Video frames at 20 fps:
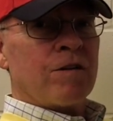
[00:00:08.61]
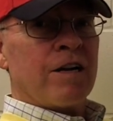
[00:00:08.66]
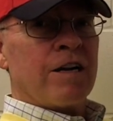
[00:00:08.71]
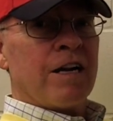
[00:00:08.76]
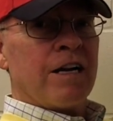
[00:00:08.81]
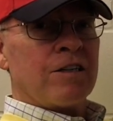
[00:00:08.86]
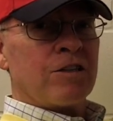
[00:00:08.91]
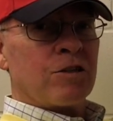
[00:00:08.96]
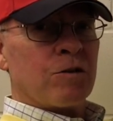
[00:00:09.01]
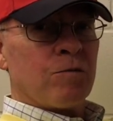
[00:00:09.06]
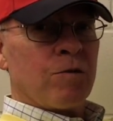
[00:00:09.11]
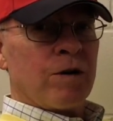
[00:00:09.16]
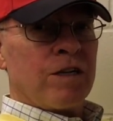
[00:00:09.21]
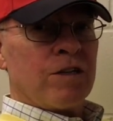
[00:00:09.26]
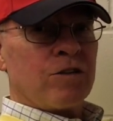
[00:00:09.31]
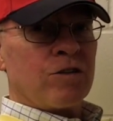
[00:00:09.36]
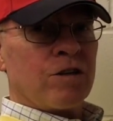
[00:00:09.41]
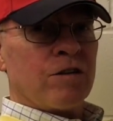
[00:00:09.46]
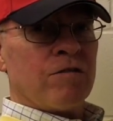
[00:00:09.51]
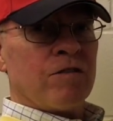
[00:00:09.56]
for the National
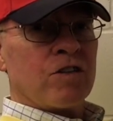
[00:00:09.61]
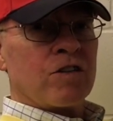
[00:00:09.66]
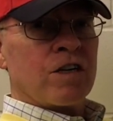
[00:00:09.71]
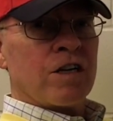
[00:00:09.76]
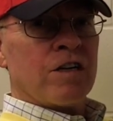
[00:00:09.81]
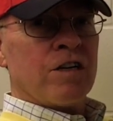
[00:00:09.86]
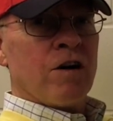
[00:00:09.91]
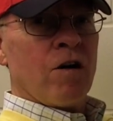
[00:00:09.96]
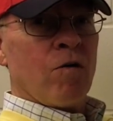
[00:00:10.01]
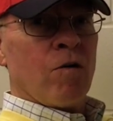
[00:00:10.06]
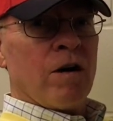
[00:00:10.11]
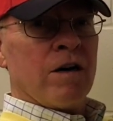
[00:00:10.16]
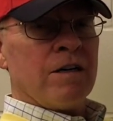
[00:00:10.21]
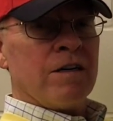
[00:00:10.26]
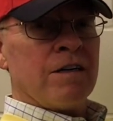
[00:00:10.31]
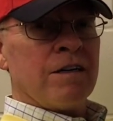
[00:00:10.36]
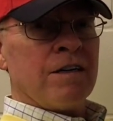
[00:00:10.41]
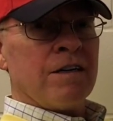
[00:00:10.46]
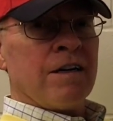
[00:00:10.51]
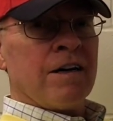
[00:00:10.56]
Weather Service at
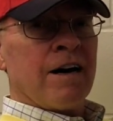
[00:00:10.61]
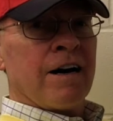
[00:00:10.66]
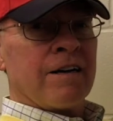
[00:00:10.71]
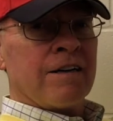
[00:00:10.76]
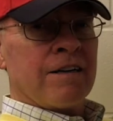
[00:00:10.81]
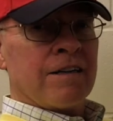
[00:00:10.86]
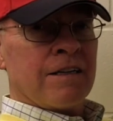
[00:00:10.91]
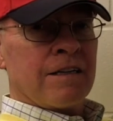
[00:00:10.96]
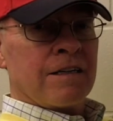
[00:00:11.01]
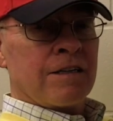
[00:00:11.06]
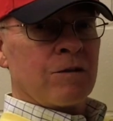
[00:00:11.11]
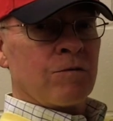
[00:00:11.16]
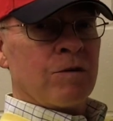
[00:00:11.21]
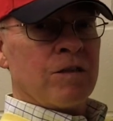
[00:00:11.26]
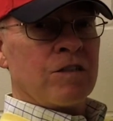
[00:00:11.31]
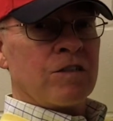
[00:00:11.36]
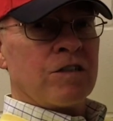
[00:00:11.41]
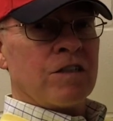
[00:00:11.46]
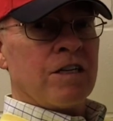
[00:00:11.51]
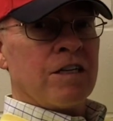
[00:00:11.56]
NOAA out of the
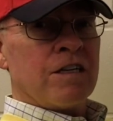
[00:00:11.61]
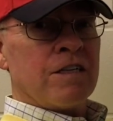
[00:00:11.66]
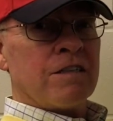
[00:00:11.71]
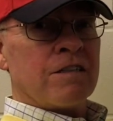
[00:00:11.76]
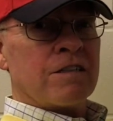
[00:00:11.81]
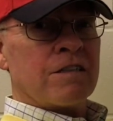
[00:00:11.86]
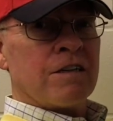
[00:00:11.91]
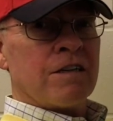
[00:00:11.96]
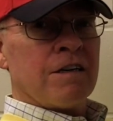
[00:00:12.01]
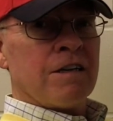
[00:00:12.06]
Twin Cities.